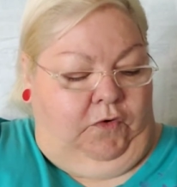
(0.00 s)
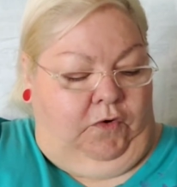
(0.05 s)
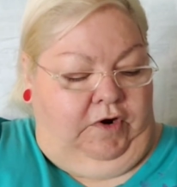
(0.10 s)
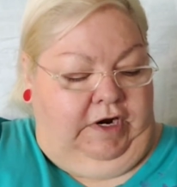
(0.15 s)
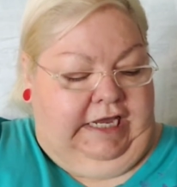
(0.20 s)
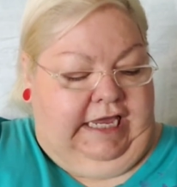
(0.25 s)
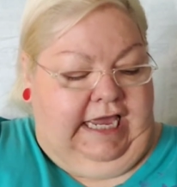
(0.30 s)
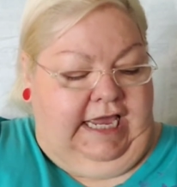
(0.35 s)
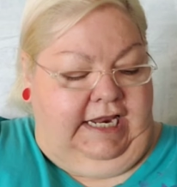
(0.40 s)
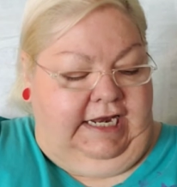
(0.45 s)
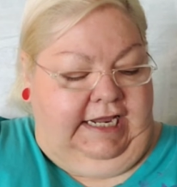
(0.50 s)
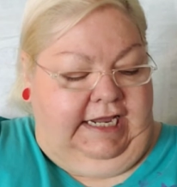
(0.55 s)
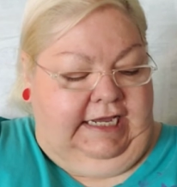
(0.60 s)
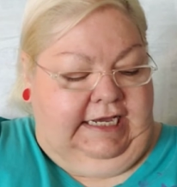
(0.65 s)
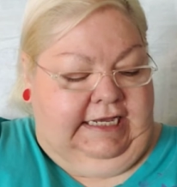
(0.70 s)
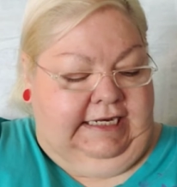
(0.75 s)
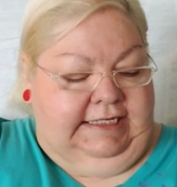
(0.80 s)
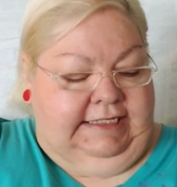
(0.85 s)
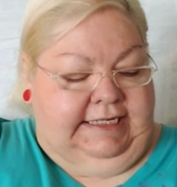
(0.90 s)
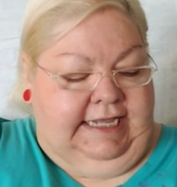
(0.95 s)
organic
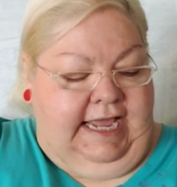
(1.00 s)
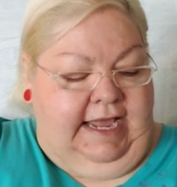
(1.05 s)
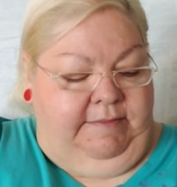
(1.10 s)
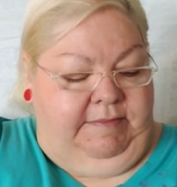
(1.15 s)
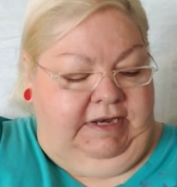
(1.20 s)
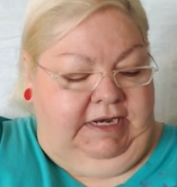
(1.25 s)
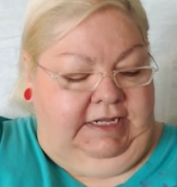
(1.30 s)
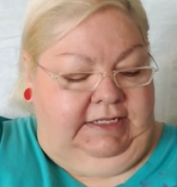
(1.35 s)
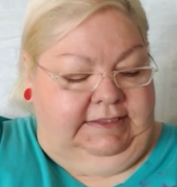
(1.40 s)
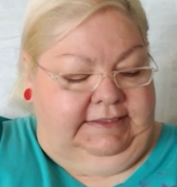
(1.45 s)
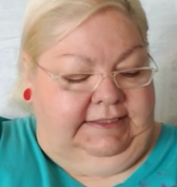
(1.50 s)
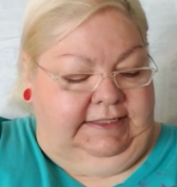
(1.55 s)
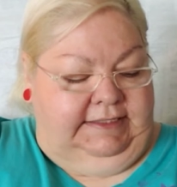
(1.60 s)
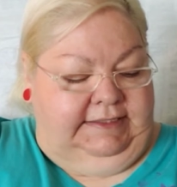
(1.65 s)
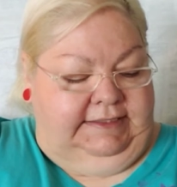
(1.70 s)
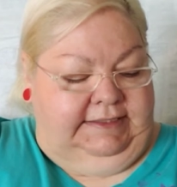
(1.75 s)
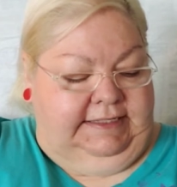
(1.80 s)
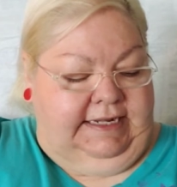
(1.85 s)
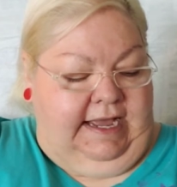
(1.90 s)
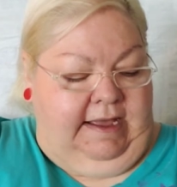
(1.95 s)
contaminants
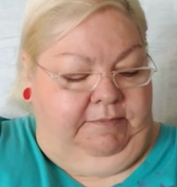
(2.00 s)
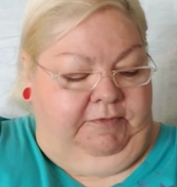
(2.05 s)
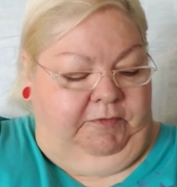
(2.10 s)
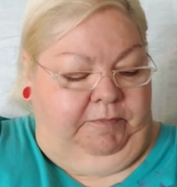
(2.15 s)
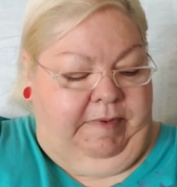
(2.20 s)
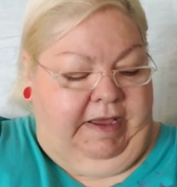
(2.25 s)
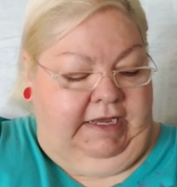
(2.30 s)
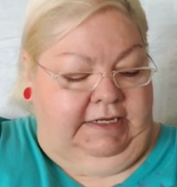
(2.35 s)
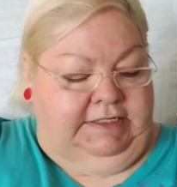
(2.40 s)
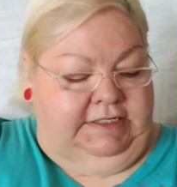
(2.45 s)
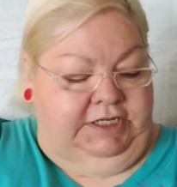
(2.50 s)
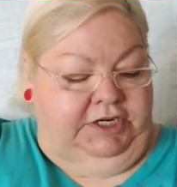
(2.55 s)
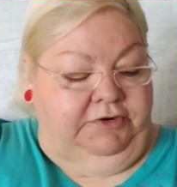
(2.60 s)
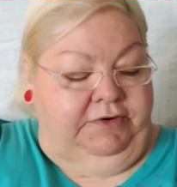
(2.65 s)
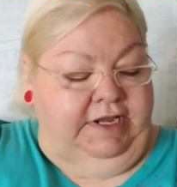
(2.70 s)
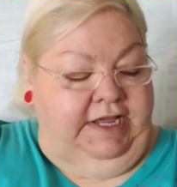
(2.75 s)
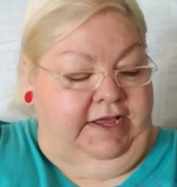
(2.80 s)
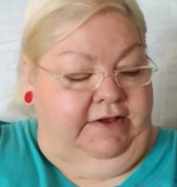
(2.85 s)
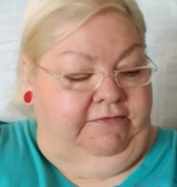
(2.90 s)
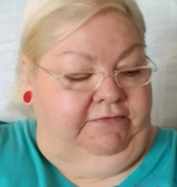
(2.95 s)
and stops
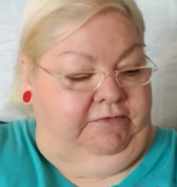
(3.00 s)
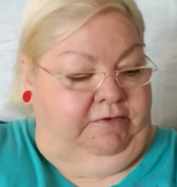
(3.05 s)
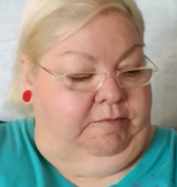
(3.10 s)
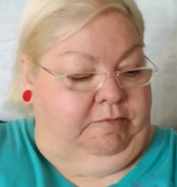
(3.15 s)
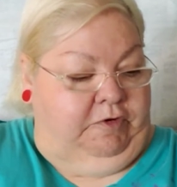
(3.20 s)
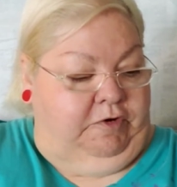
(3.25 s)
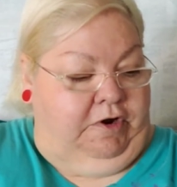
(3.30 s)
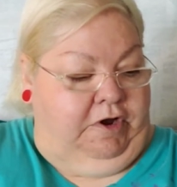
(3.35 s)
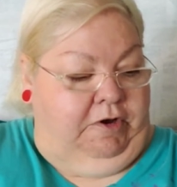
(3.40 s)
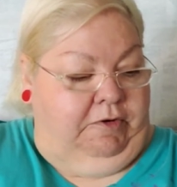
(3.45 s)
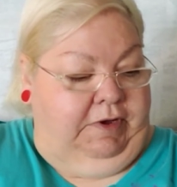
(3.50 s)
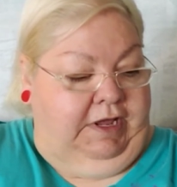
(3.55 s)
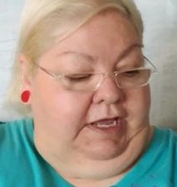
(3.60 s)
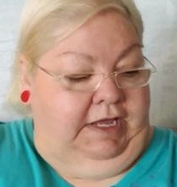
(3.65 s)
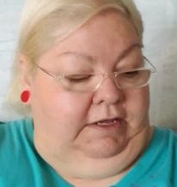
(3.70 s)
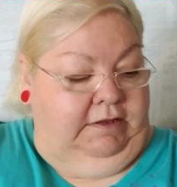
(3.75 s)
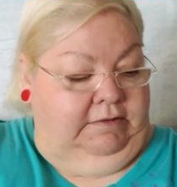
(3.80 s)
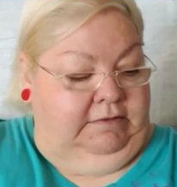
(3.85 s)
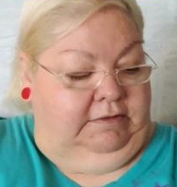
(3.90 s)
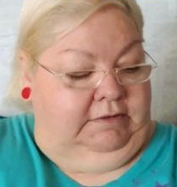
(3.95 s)
bacteria from
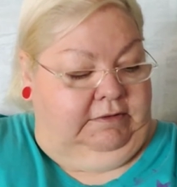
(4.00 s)
growing.